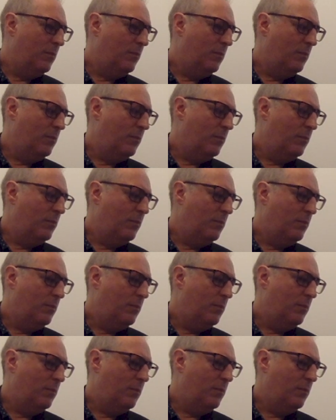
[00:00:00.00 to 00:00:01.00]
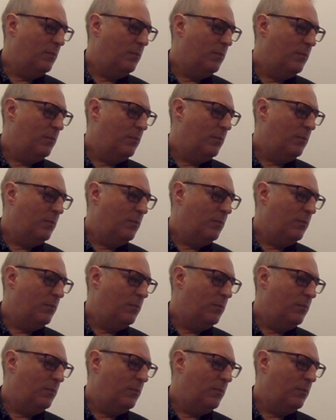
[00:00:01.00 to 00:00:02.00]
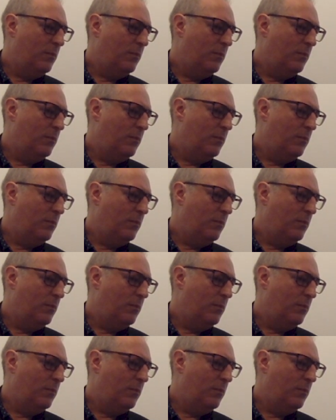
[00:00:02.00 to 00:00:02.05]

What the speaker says: [no speech]